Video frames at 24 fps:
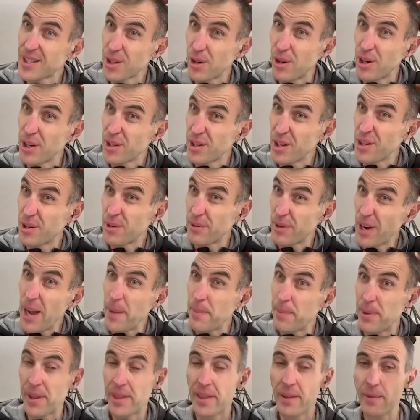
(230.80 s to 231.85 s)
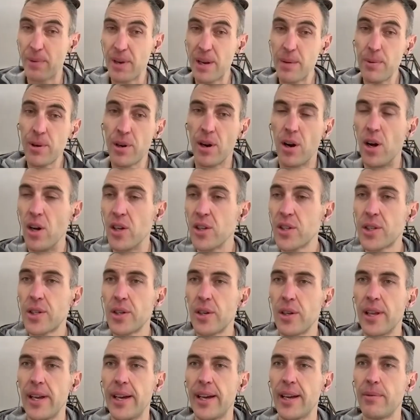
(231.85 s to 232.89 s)
Like, sorry to interrupt, but we were
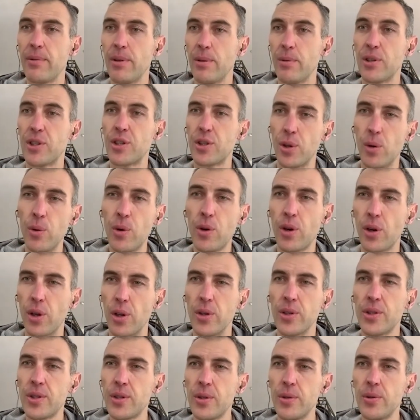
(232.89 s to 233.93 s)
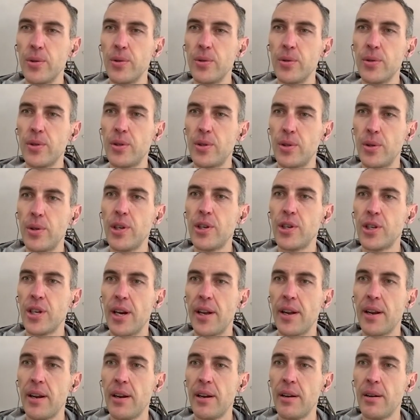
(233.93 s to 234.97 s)
also like, we were so close to
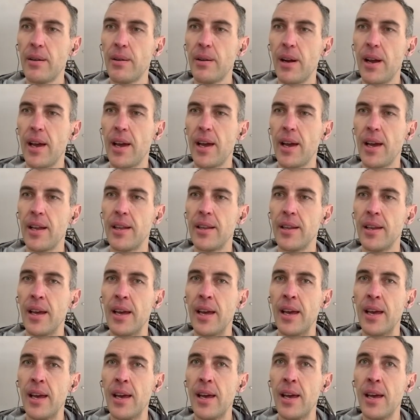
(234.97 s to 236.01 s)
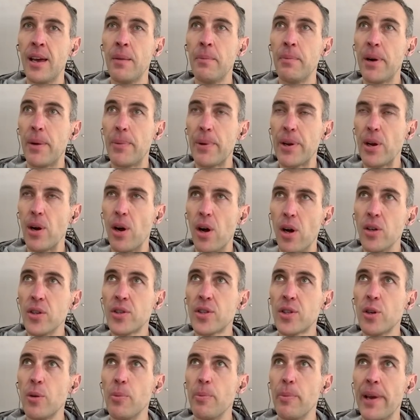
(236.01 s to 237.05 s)
each other. But we
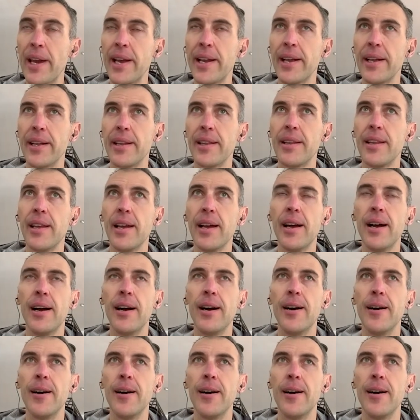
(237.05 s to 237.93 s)
also made it.